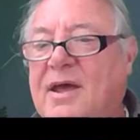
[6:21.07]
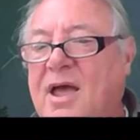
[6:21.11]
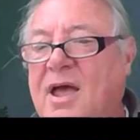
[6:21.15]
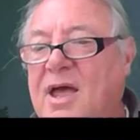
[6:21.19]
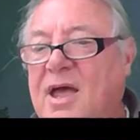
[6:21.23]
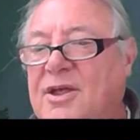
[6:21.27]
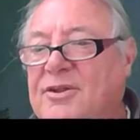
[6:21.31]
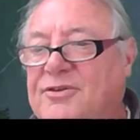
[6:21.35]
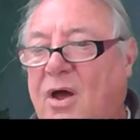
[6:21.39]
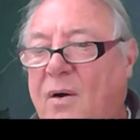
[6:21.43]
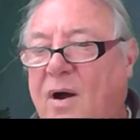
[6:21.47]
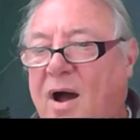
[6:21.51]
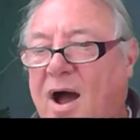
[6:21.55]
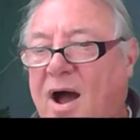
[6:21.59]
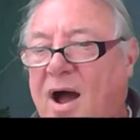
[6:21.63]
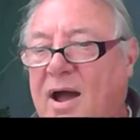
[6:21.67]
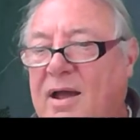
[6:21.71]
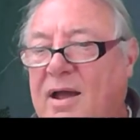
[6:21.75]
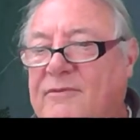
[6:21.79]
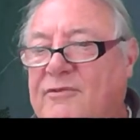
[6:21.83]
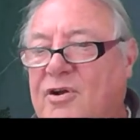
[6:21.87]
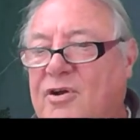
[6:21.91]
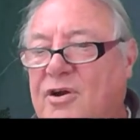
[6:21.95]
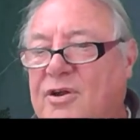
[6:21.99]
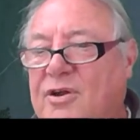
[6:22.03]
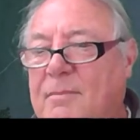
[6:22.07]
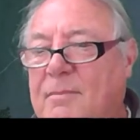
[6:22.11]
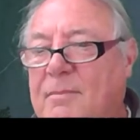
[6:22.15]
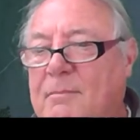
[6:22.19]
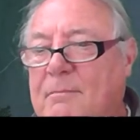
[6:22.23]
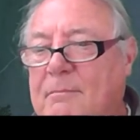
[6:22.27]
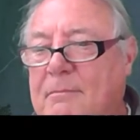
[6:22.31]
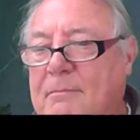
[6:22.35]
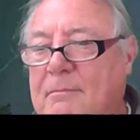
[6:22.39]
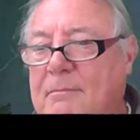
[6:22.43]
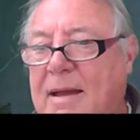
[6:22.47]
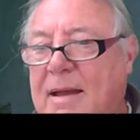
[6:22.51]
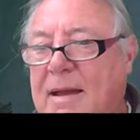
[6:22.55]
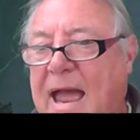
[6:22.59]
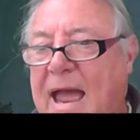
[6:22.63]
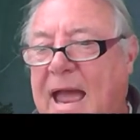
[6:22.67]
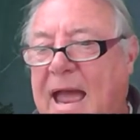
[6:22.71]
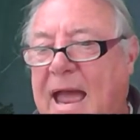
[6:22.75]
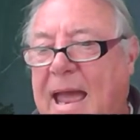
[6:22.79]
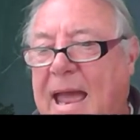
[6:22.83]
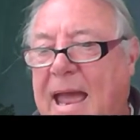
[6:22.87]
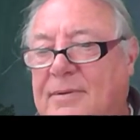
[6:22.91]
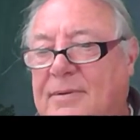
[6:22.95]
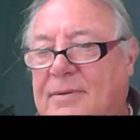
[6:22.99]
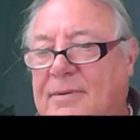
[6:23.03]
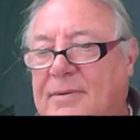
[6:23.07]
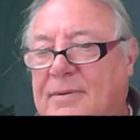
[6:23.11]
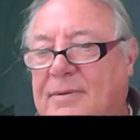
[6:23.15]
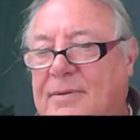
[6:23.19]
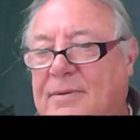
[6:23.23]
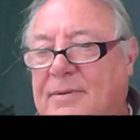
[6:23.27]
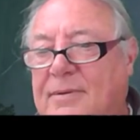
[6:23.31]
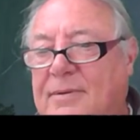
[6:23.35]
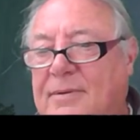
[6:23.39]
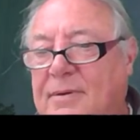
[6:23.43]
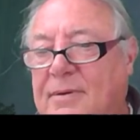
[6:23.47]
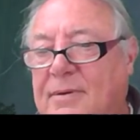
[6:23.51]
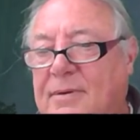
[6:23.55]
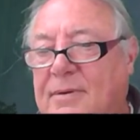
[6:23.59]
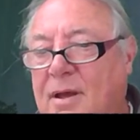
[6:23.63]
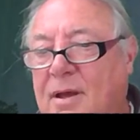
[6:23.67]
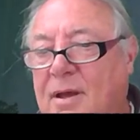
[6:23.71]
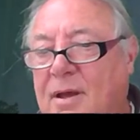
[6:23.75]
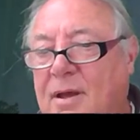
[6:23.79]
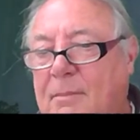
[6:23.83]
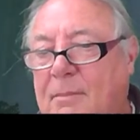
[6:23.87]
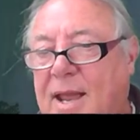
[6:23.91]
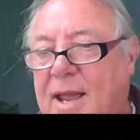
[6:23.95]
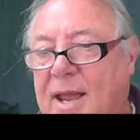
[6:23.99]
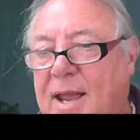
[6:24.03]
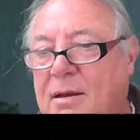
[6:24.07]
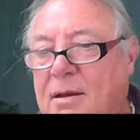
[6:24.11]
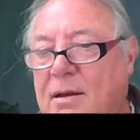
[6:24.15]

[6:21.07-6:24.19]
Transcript: So I've got to map my